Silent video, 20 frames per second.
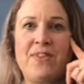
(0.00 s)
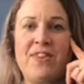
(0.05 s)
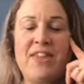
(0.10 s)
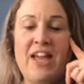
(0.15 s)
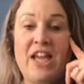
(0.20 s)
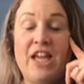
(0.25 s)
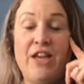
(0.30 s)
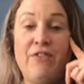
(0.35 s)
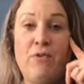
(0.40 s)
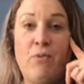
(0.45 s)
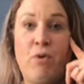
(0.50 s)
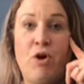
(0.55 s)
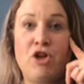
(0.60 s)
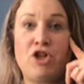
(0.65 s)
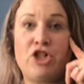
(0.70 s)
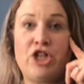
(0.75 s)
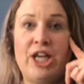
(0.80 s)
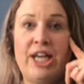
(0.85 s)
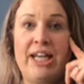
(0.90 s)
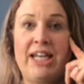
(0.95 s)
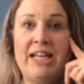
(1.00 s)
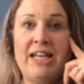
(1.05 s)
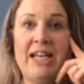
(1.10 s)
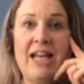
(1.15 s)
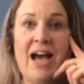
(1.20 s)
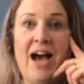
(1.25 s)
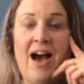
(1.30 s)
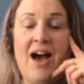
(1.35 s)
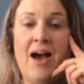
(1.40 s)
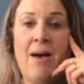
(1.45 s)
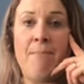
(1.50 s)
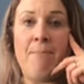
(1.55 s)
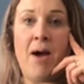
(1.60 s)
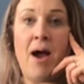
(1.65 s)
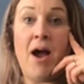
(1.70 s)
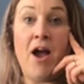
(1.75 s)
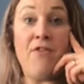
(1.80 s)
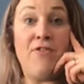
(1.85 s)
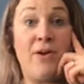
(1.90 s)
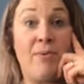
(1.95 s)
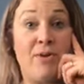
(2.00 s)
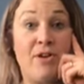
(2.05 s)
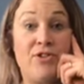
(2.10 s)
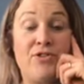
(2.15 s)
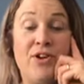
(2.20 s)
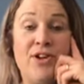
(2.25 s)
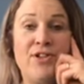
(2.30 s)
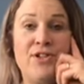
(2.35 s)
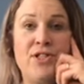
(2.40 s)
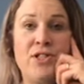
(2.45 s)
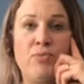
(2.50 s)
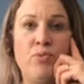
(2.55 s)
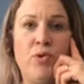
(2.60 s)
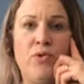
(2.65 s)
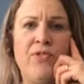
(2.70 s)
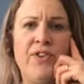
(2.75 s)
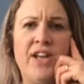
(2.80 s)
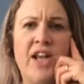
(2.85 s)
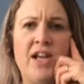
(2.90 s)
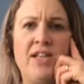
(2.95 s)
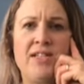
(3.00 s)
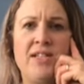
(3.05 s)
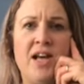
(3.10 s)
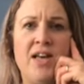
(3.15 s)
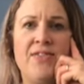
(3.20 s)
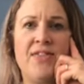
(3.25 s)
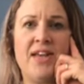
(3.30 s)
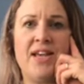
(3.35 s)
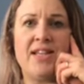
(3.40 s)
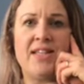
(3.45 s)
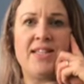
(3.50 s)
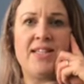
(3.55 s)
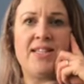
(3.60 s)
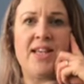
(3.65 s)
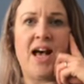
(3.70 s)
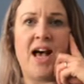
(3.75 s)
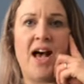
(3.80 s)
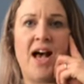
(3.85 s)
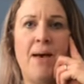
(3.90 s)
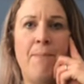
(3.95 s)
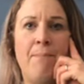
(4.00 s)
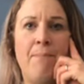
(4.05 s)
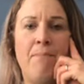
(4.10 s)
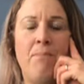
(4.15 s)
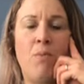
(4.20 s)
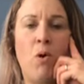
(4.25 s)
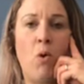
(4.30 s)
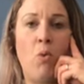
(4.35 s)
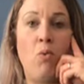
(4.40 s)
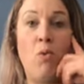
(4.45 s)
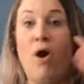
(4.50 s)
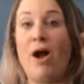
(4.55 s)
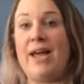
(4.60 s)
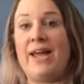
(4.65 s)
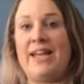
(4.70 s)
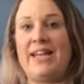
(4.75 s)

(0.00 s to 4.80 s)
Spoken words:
Thank you for watching. I'm going to try and do some more videos like this, or what